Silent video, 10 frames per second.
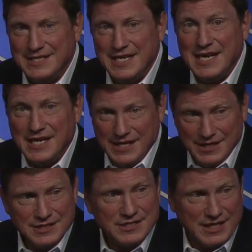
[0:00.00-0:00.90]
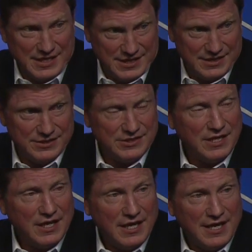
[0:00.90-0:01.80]
D says
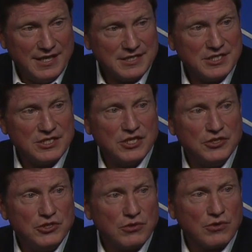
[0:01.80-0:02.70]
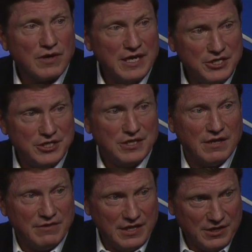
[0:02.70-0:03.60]
this is the duration
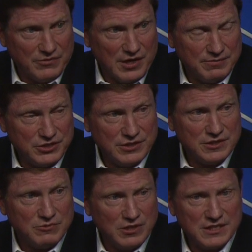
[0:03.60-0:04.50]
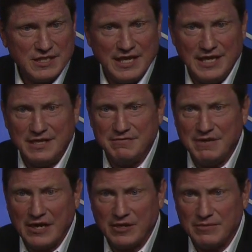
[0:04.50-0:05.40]
of the interruptions once they
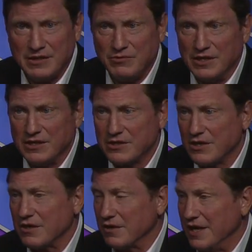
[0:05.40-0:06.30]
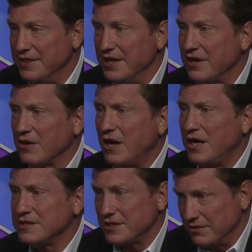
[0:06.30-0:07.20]
invariably will occur. And they're
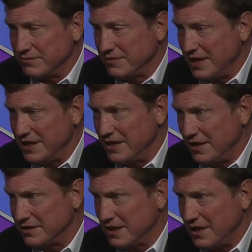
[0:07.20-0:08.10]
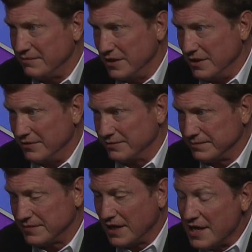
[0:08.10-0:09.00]
also at an all time low.
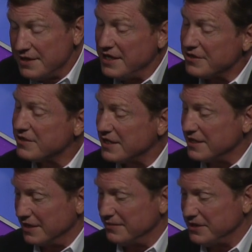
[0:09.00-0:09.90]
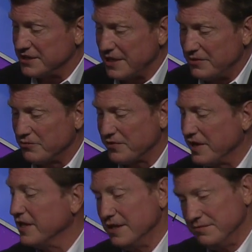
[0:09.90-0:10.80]
The other thing that, let me just add one more
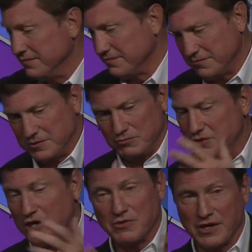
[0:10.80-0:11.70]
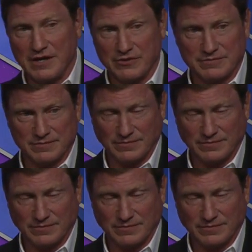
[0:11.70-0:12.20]
thing and then we'll, we'll go wherever.